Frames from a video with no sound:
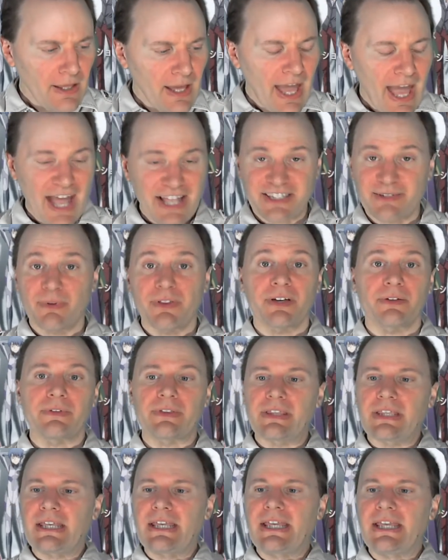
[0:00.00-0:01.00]
and some of
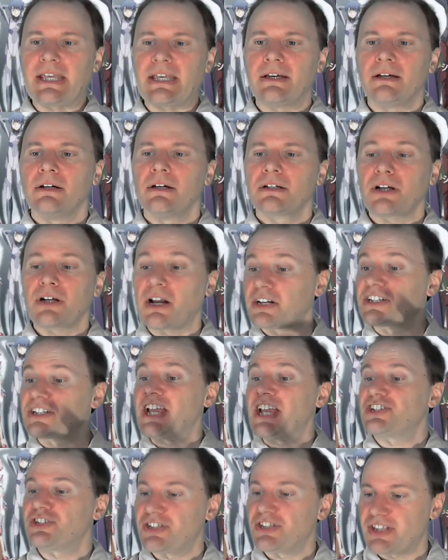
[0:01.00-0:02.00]
the
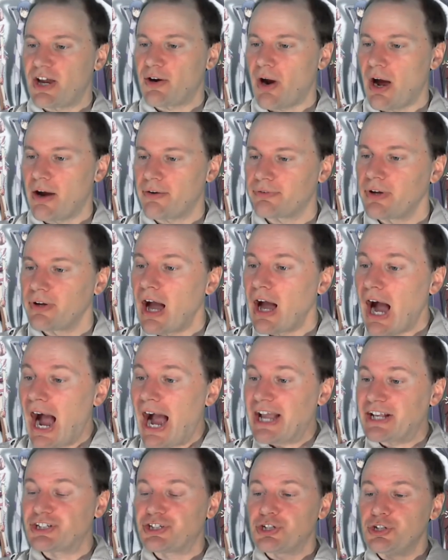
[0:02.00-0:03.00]
connotations thereof.
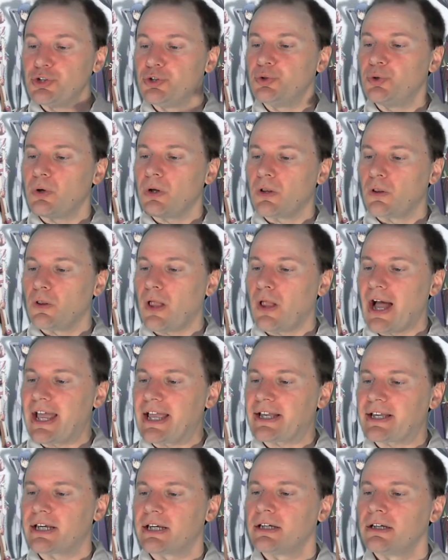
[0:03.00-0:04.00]
I do
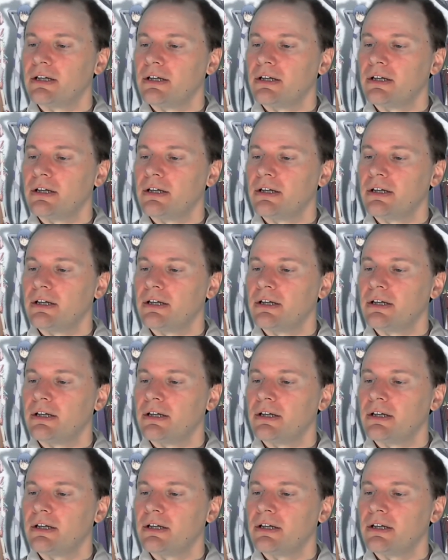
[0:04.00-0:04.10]
like